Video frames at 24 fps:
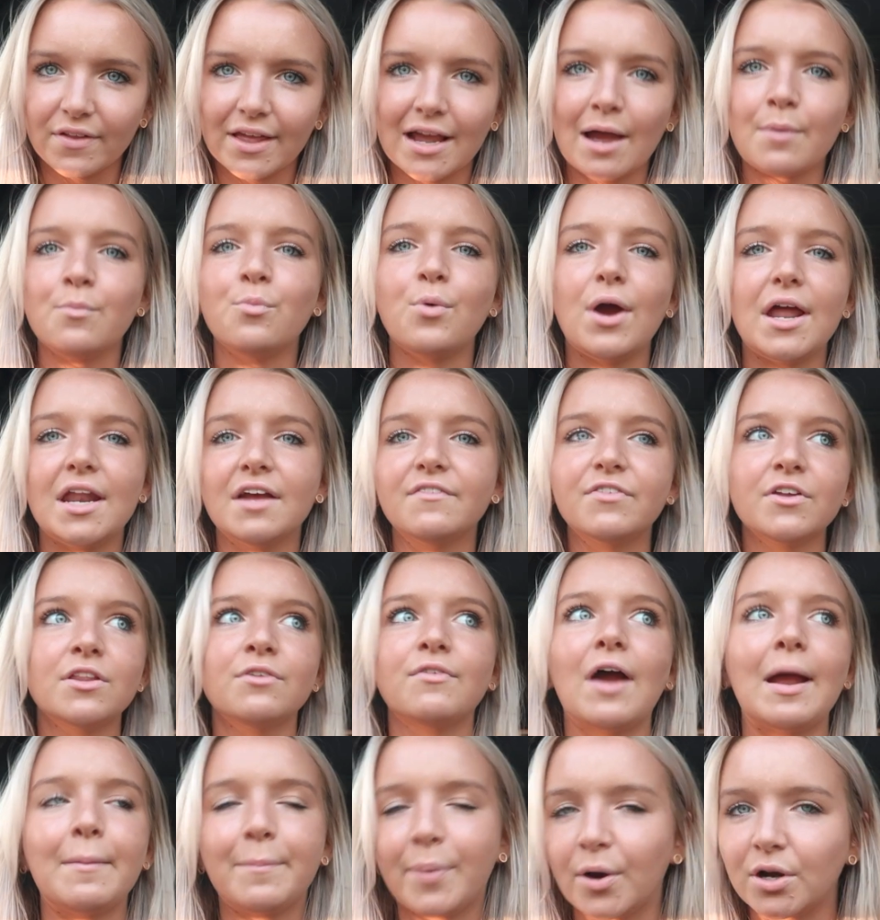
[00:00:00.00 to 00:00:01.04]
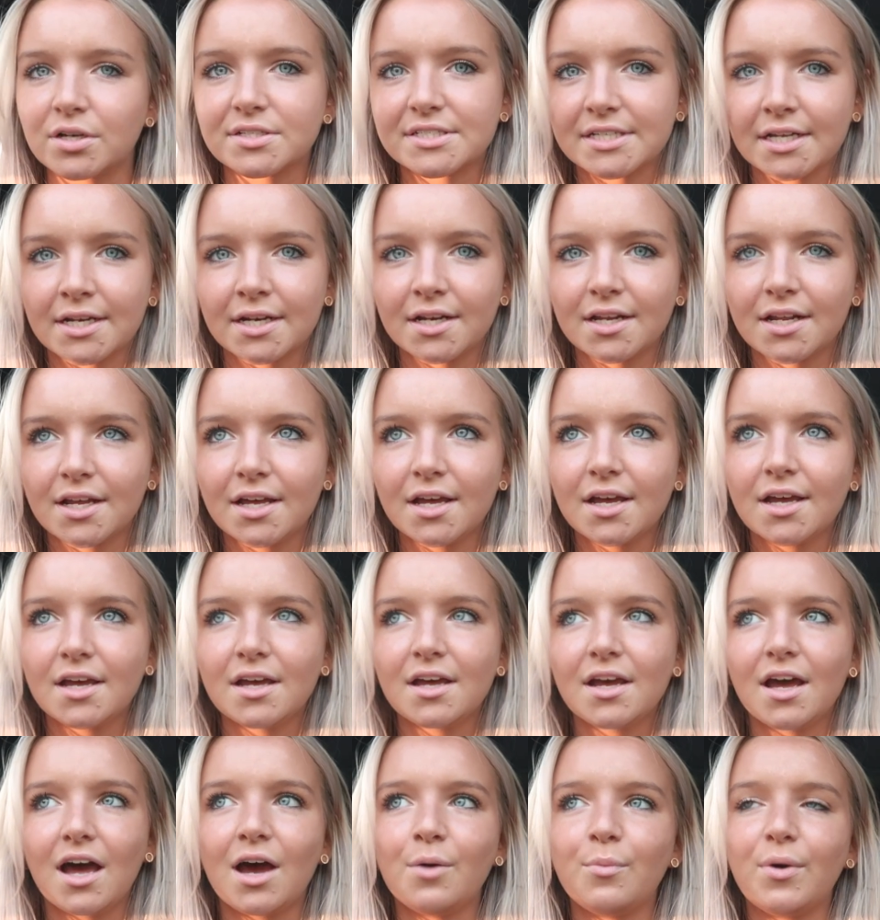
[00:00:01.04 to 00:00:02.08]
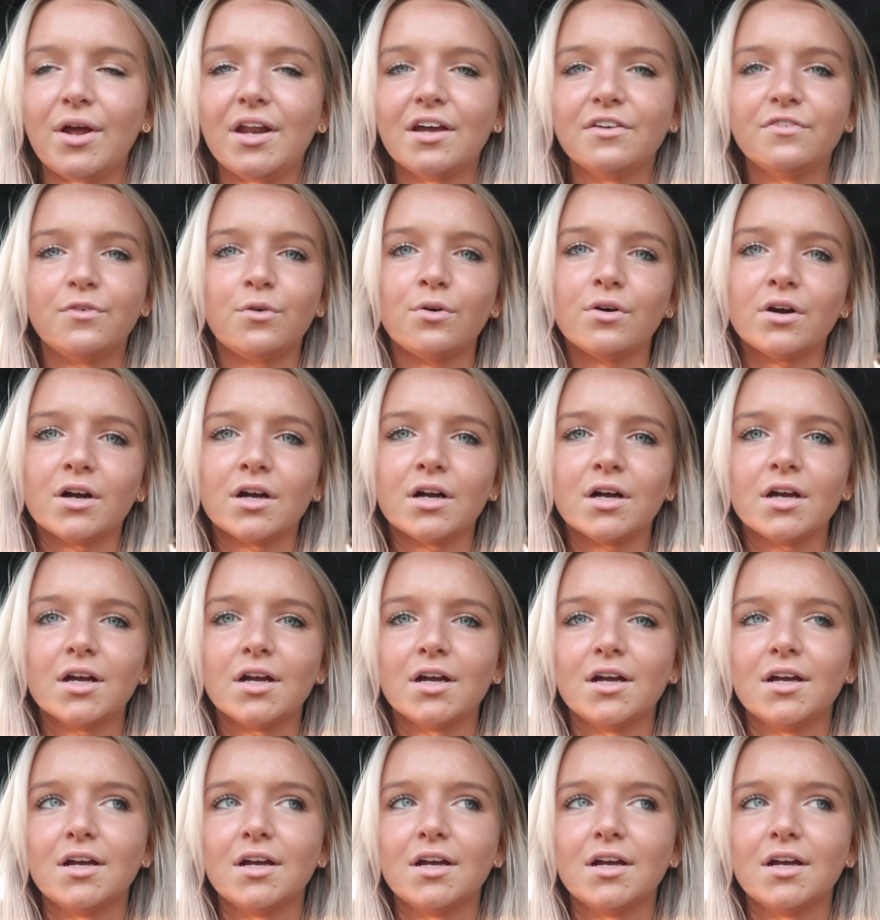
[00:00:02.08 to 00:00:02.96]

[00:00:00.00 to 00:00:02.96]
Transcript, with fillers: Like, I'm waiting for the right person. I'm waiting for